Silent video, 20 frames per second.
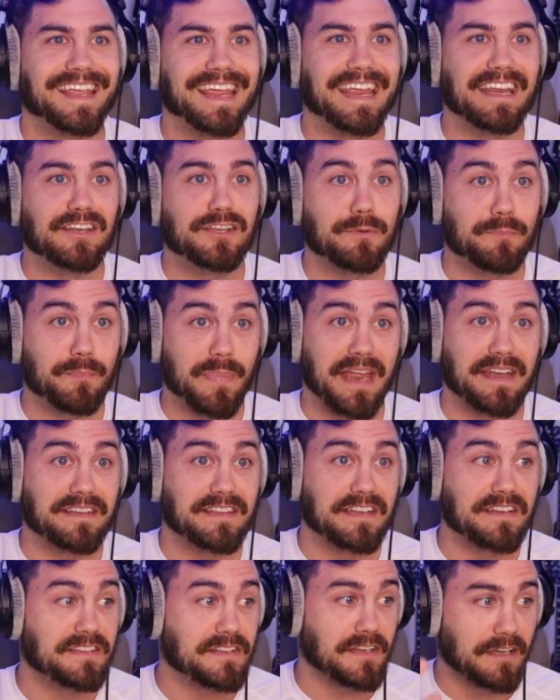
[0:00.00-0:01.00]

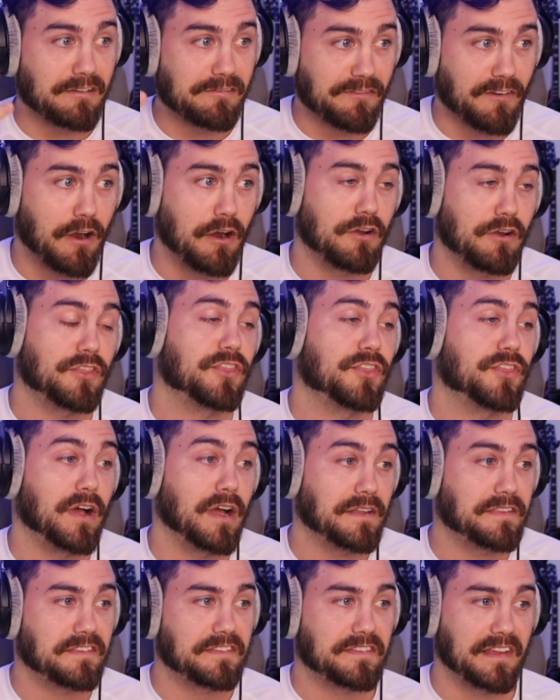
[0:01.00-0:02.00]
independent of our
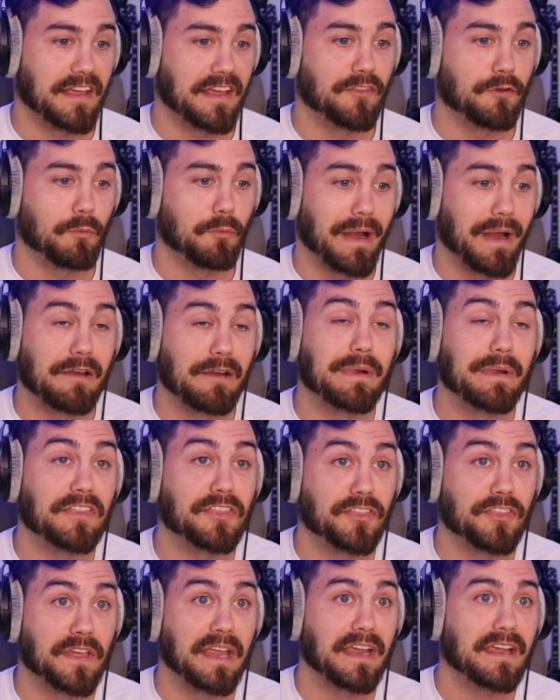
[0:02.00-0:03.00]
thoughts and the way we
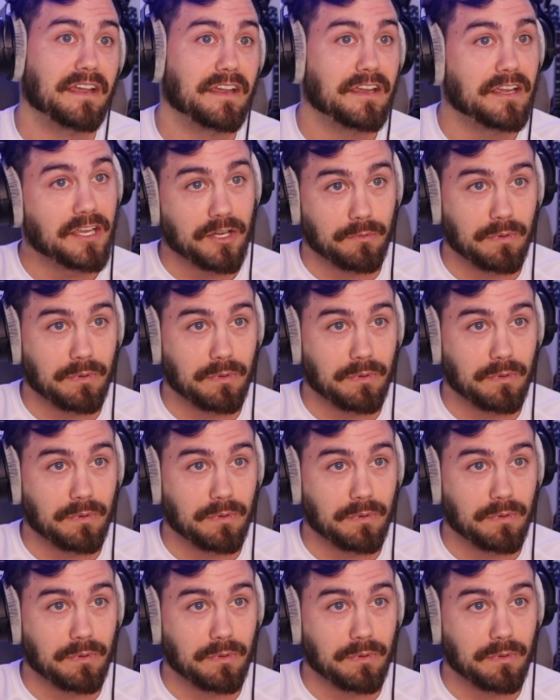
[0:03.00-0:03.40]
think,